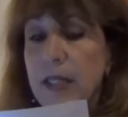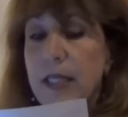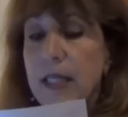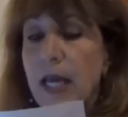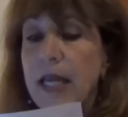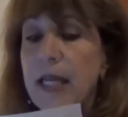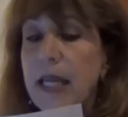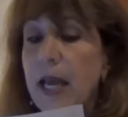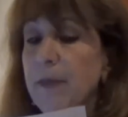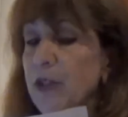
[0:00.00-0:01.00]
studied
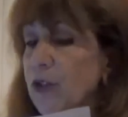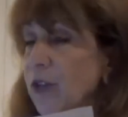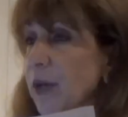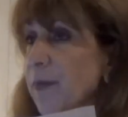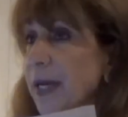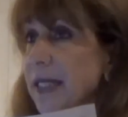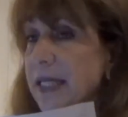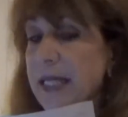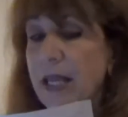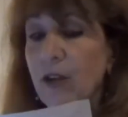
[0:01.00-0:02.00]
chemistry at Penn
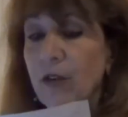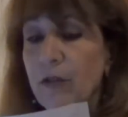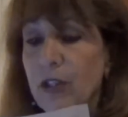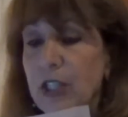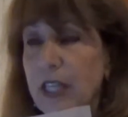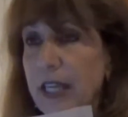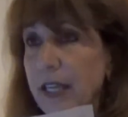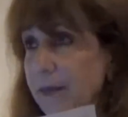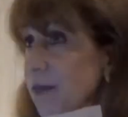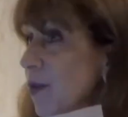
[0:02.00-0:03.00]
State University,
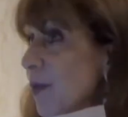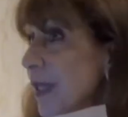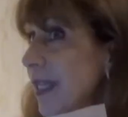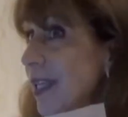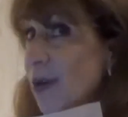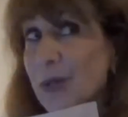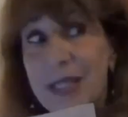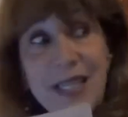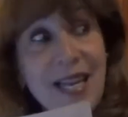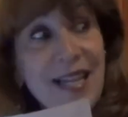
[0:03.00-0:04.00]
completely
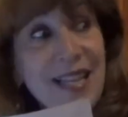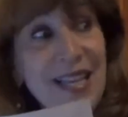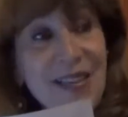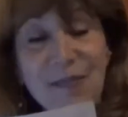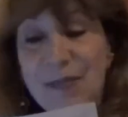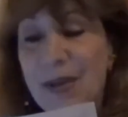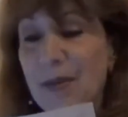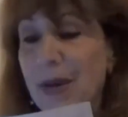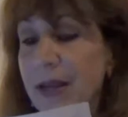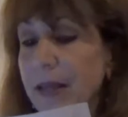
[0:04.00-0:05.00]
coincidentally, by the
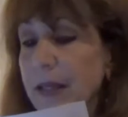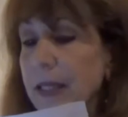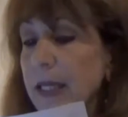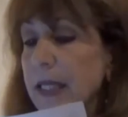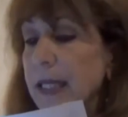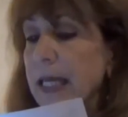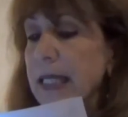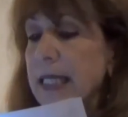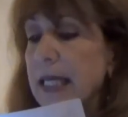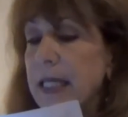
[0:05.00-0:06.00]
way, then
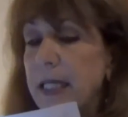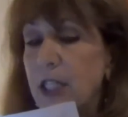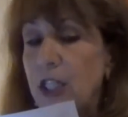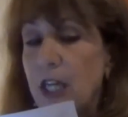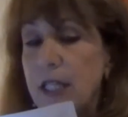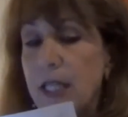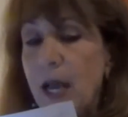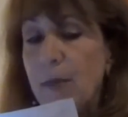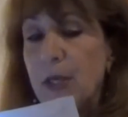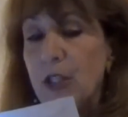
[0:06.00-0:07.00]
attended the Johns
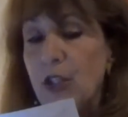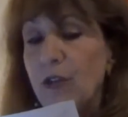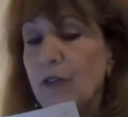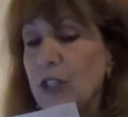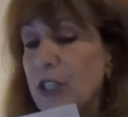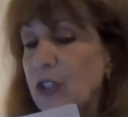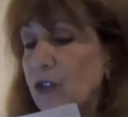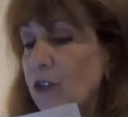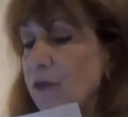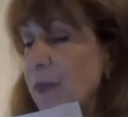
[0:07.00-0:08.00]
Hopkins University
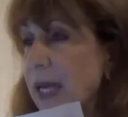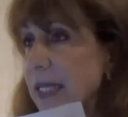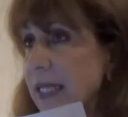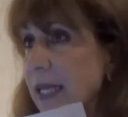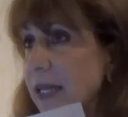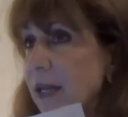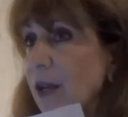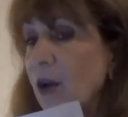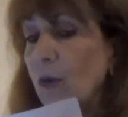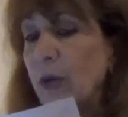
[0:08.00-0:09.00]
School of Medicine,
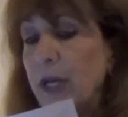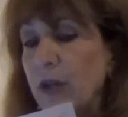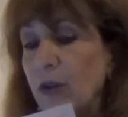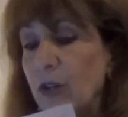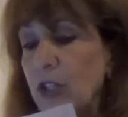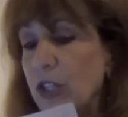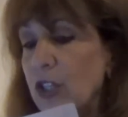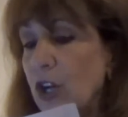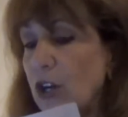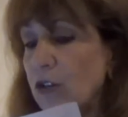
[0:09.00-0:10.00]
where he earned a
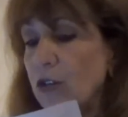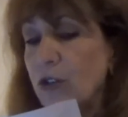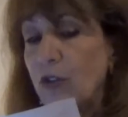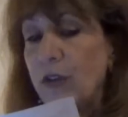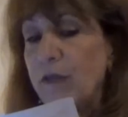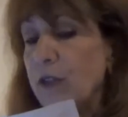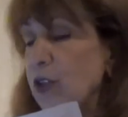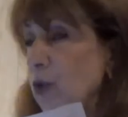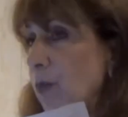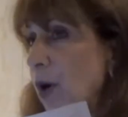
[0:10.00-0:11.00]
doctoral degree from the
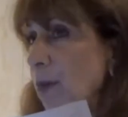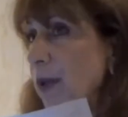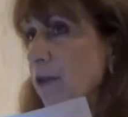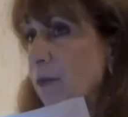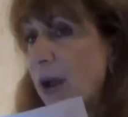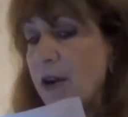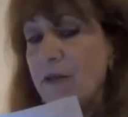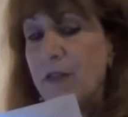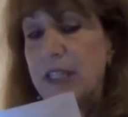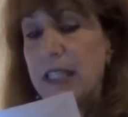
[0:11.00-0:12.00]
Department of
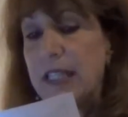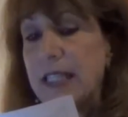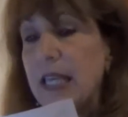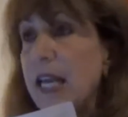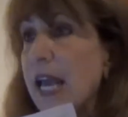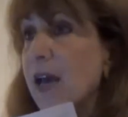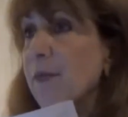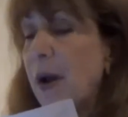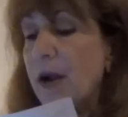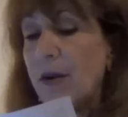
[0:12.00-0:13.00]
Biophysics and
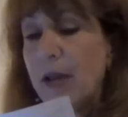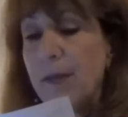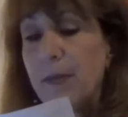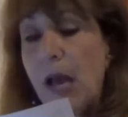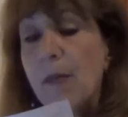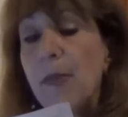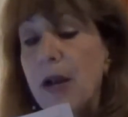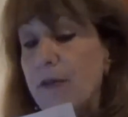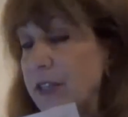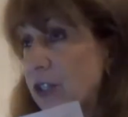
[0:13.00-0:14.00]

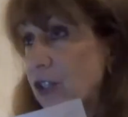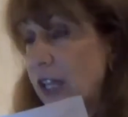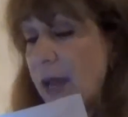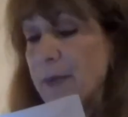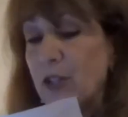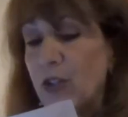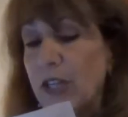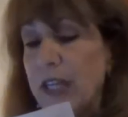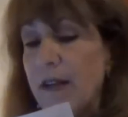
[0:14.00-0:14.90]
Biophysical Chemistry.